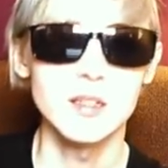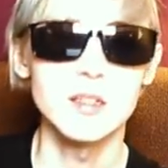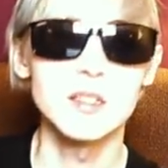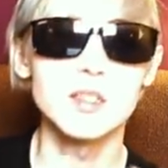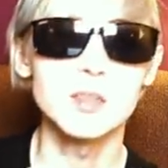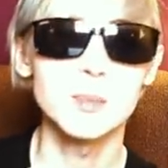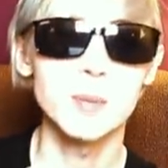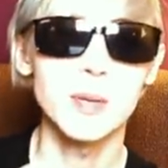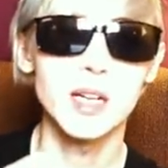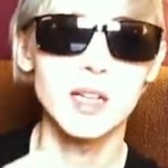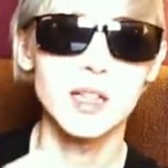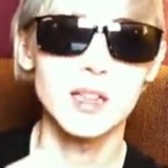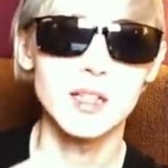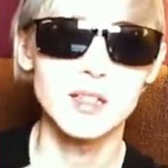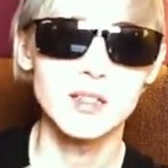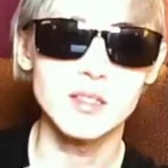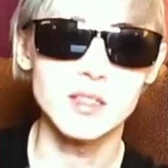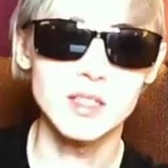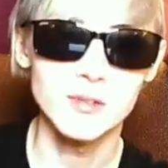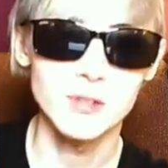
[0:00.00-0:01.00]
despite
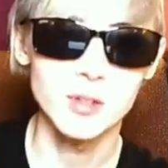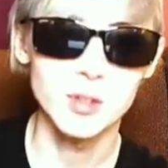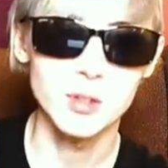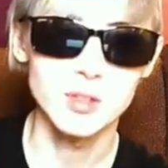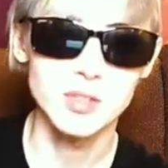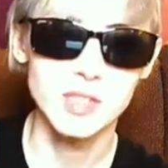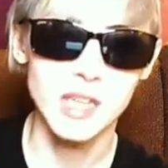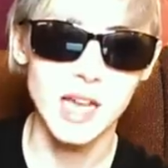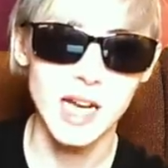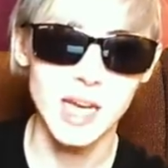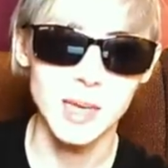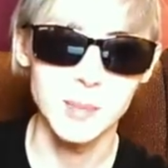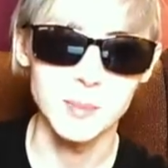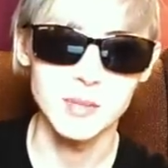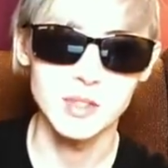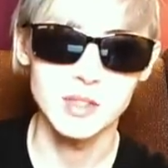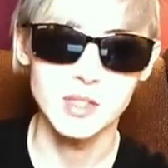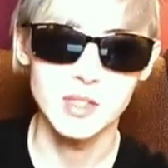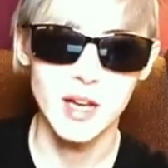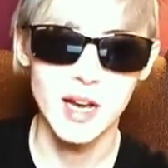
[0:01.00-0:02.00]
these difficult
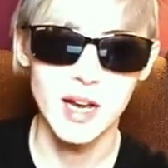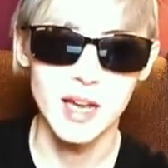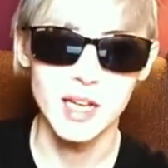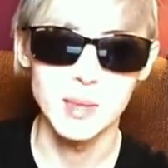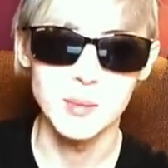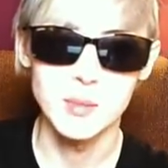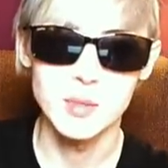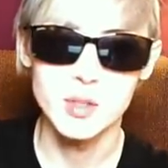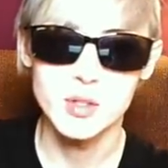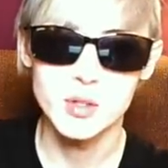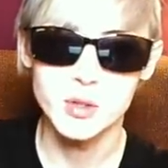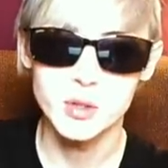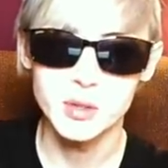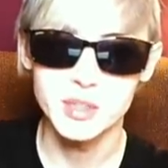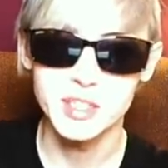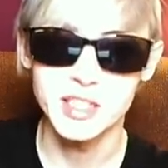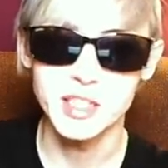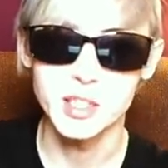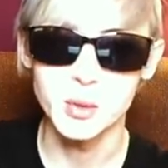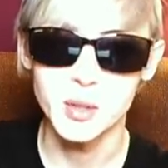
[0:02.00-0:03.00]
times, I am
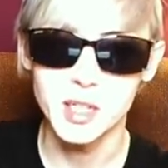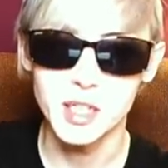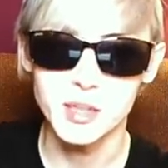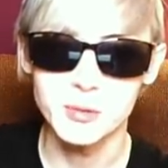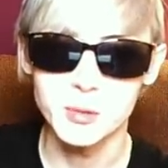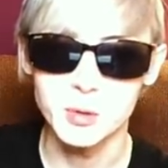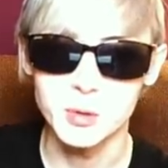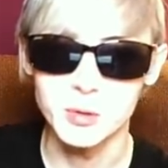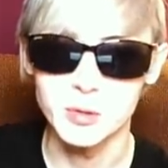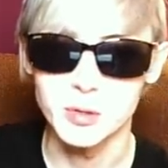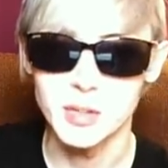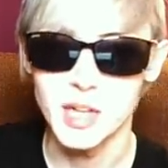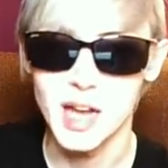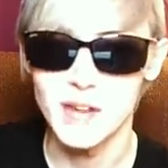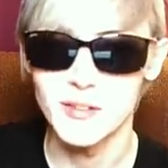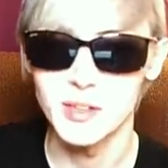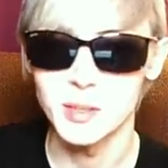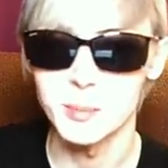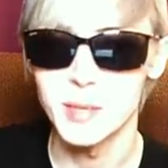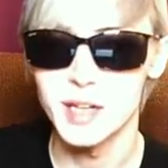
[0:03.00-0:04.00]
truly grateful for
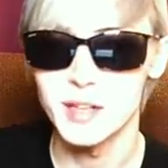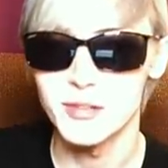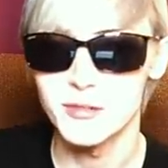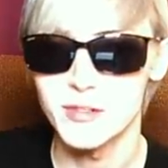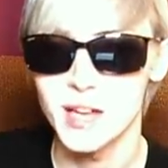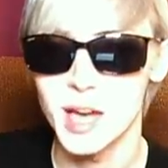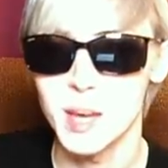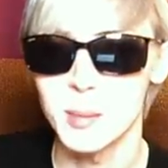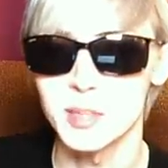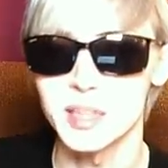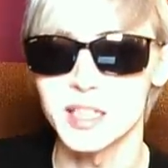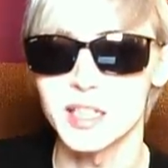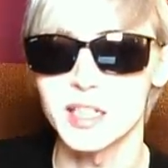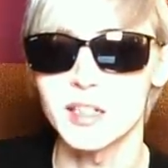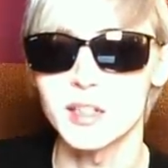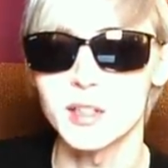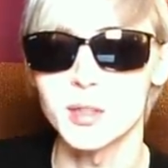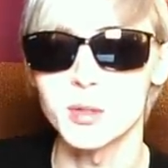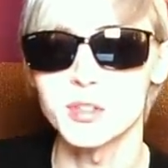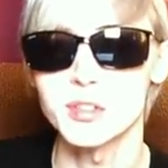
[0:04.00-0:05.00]
having my family
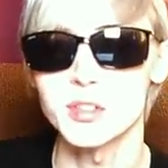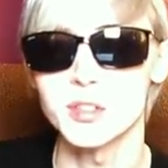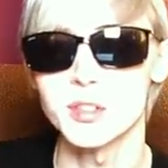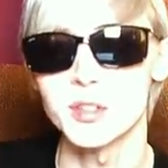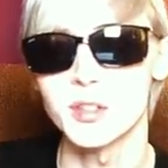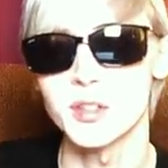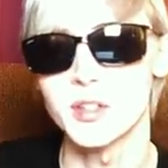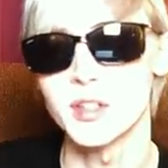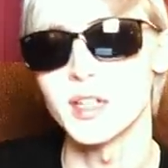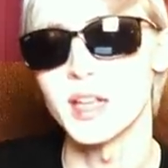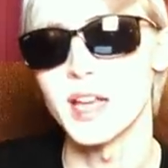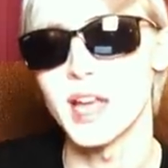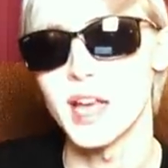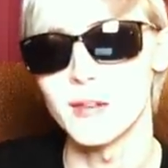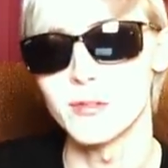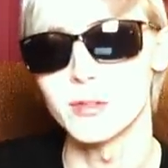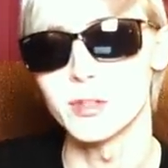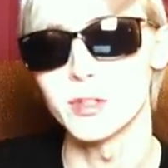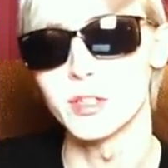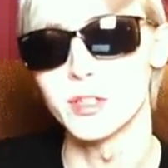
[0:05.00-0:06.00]
closer than
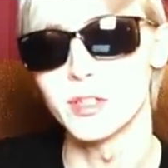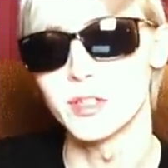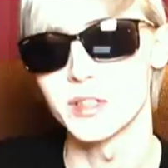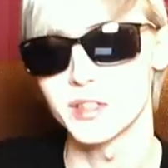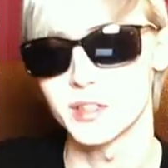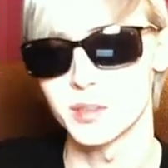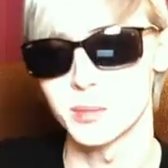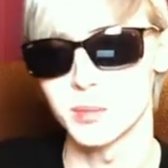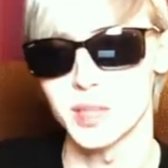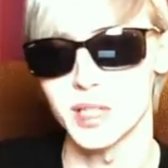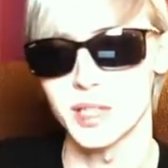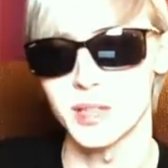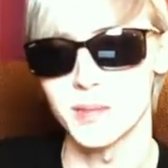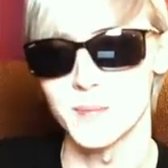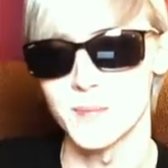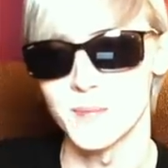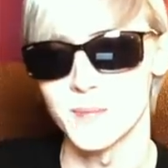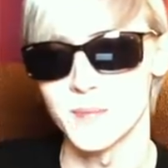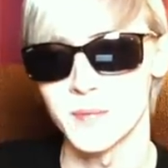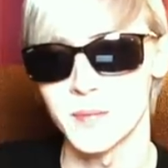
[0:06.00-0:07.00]
ever to me.
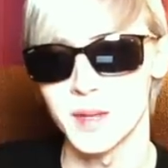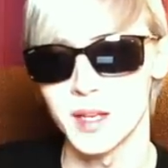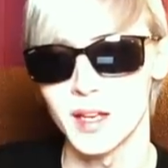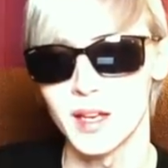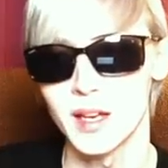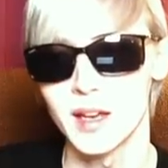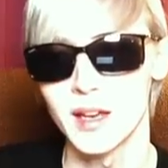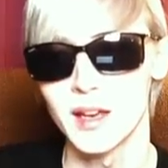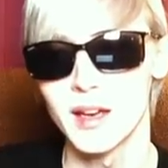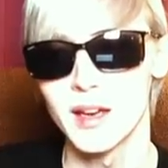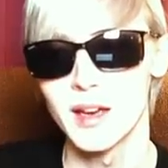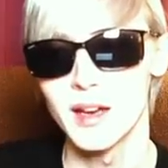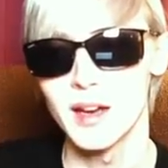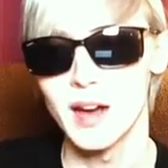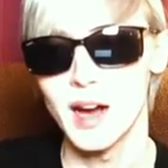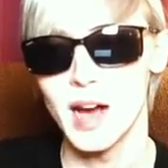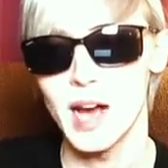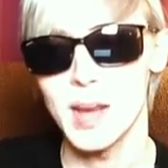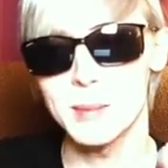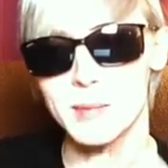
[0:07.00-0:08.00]

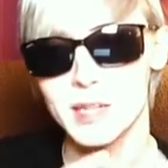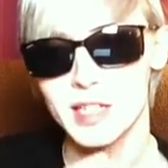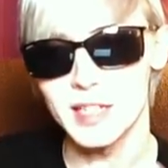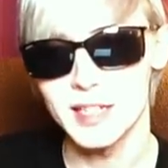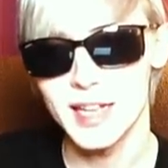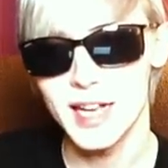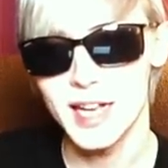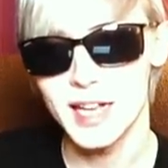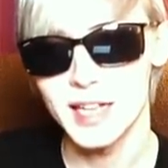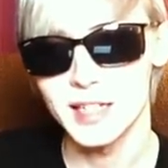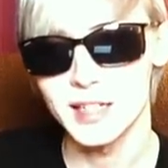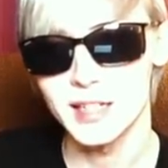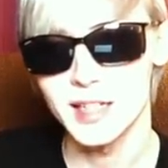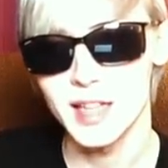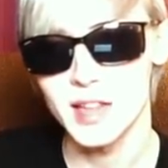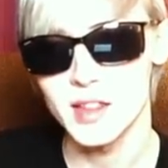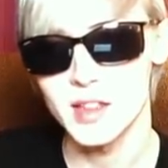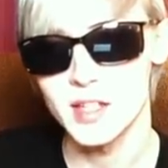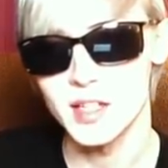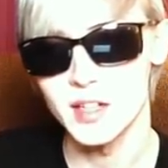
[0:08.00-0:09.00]
I'm glad
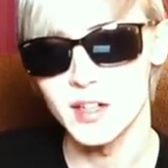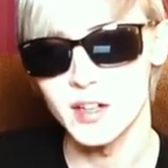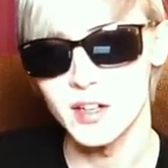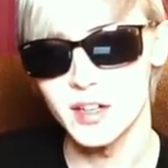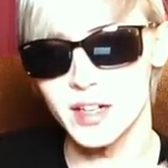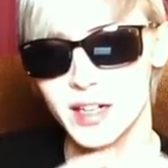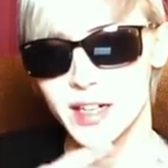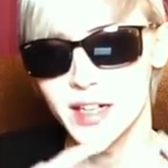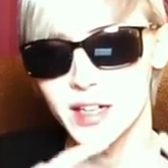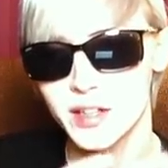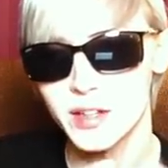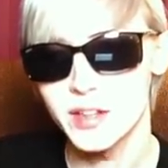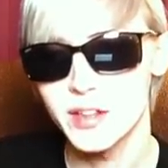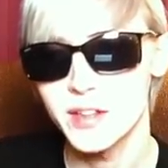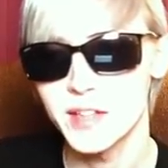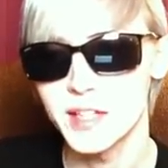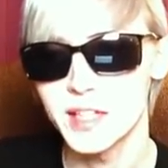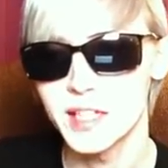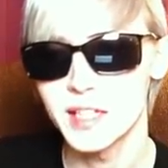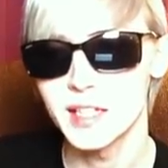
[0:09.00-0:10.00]
that they are
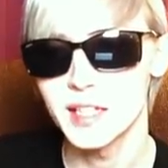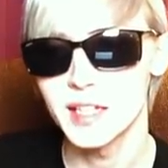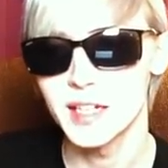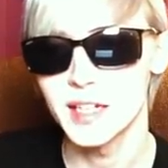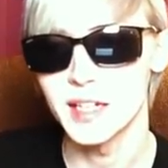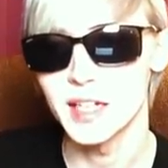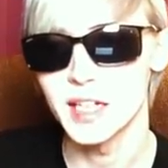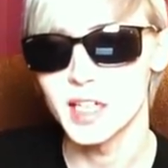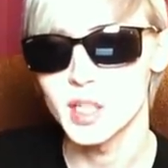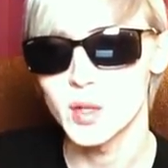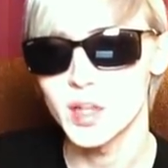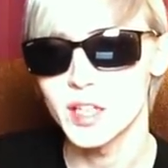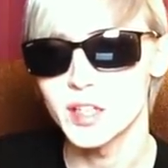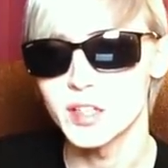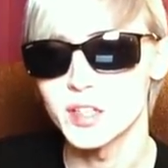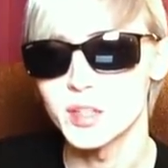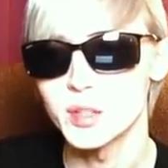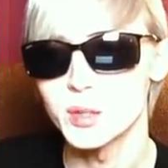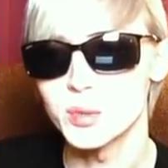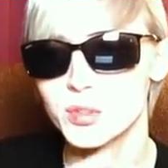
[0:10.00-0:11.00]
healthy, and I try
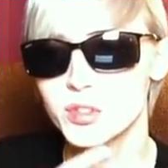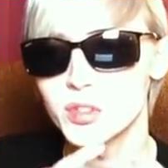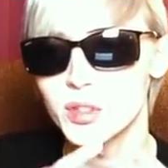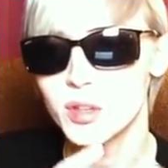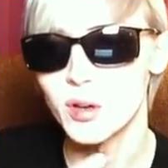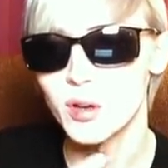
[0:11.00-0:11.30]
to use